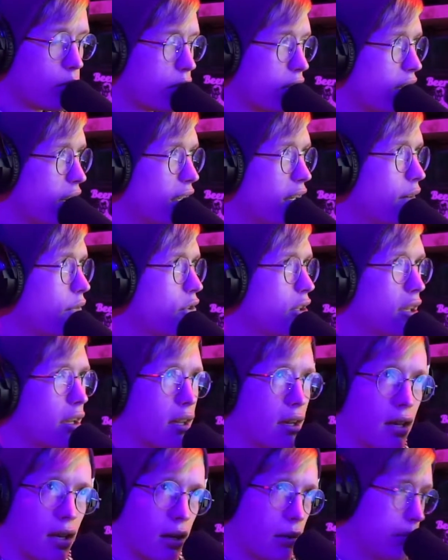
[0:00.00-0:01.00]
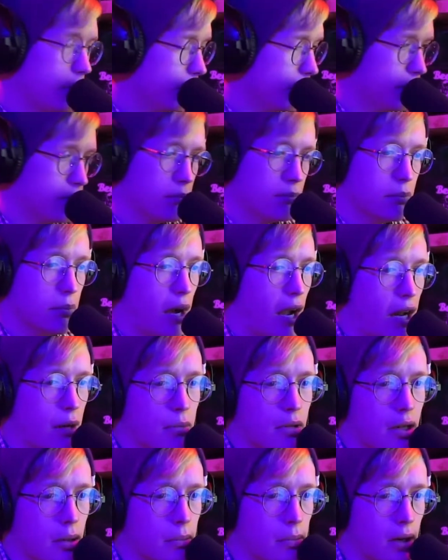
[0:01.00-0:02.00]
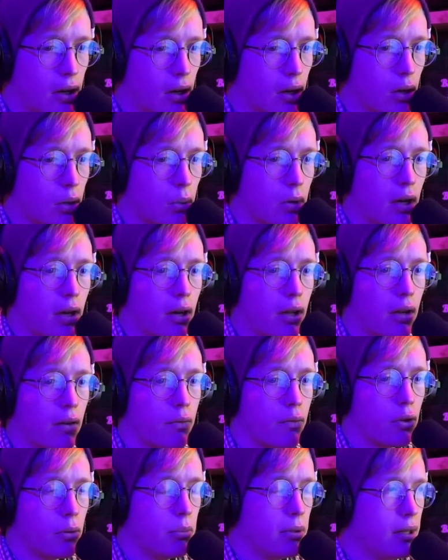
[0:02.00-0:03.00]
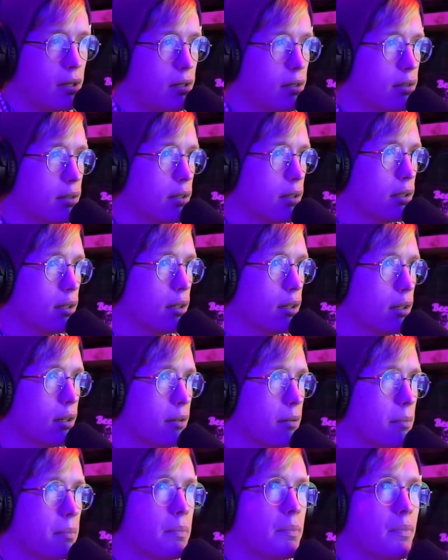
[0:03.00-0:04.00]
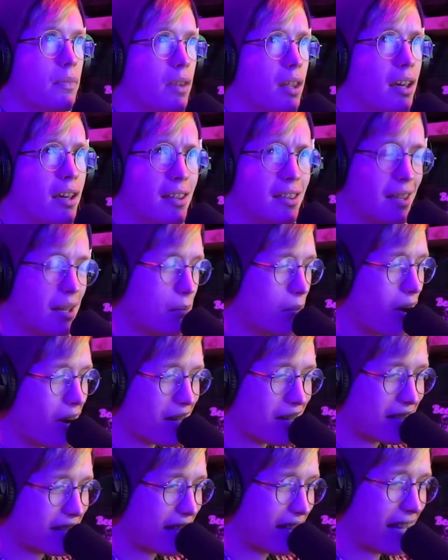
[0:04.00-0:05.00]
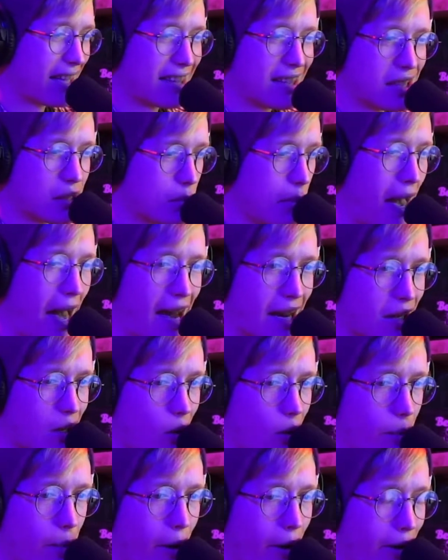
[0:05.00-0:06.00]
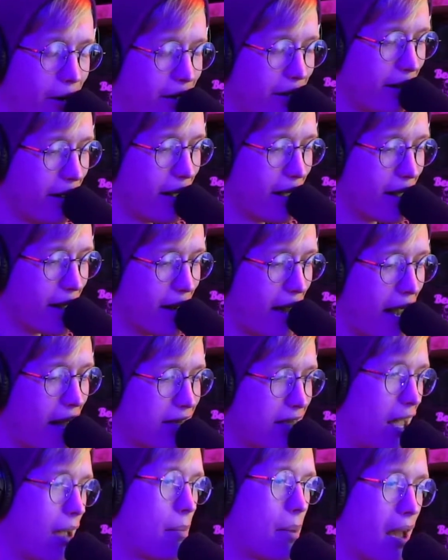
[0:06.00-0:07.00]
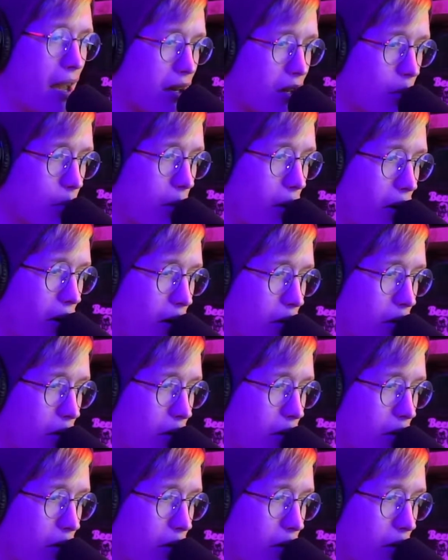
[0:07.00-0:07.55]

the night and everything. Ended up buying me a beer. We hung out for a bit, and then they brought us to like this patio bar. And at that patio bar, I